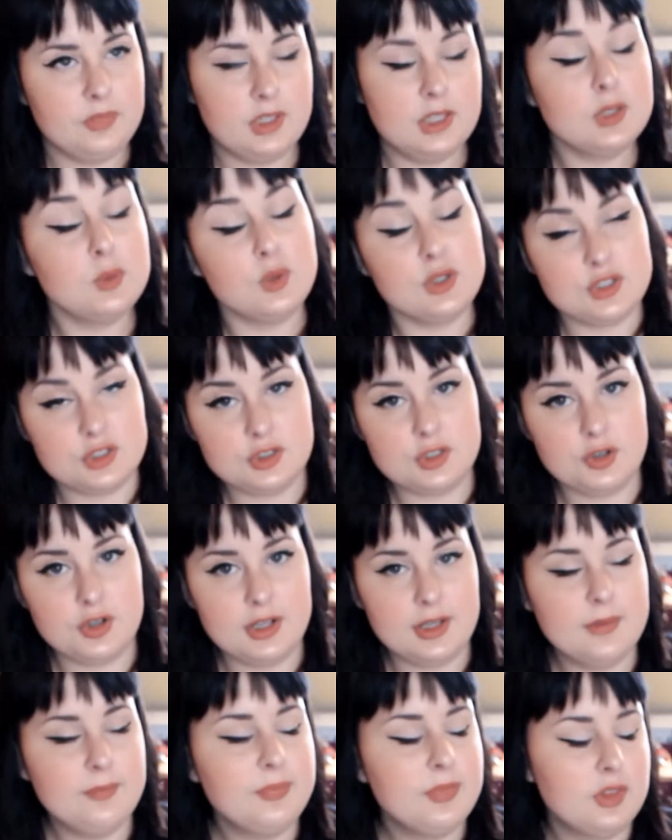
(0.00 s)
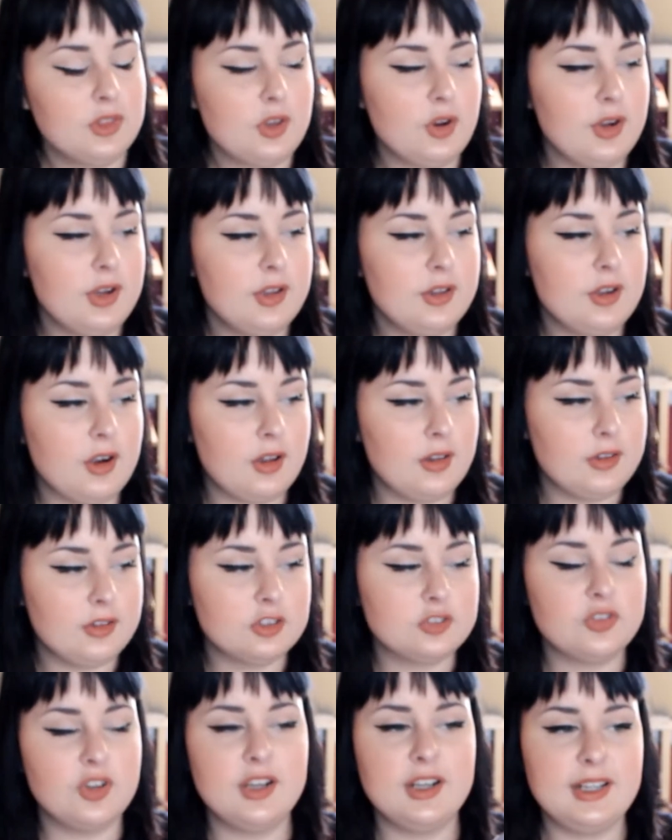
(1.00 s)
it was 30
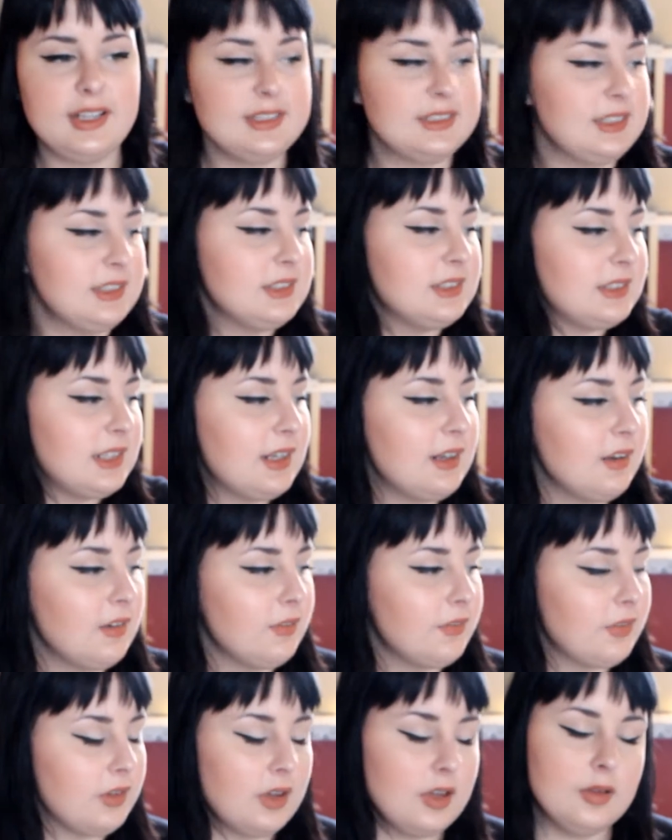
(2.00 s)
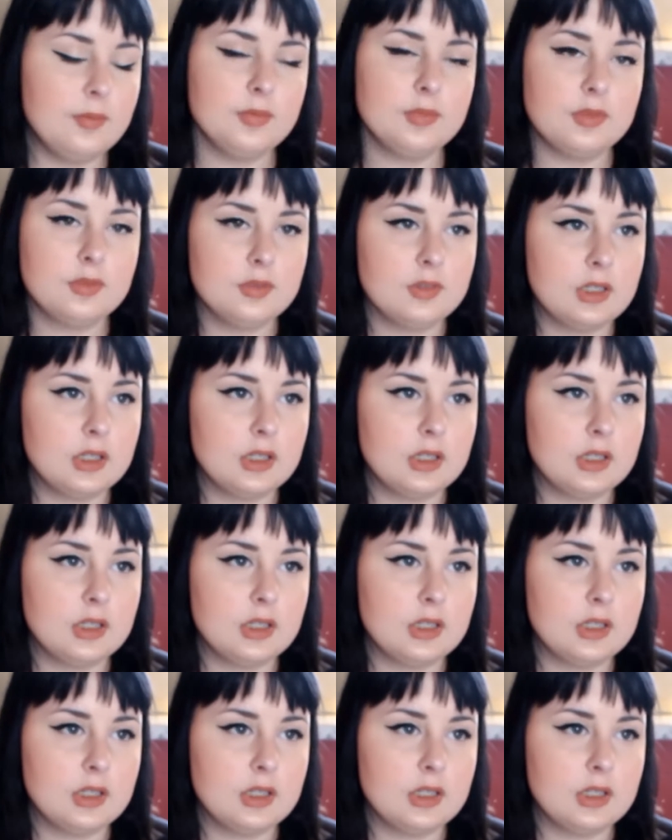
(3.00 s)
$30 for these instead of um,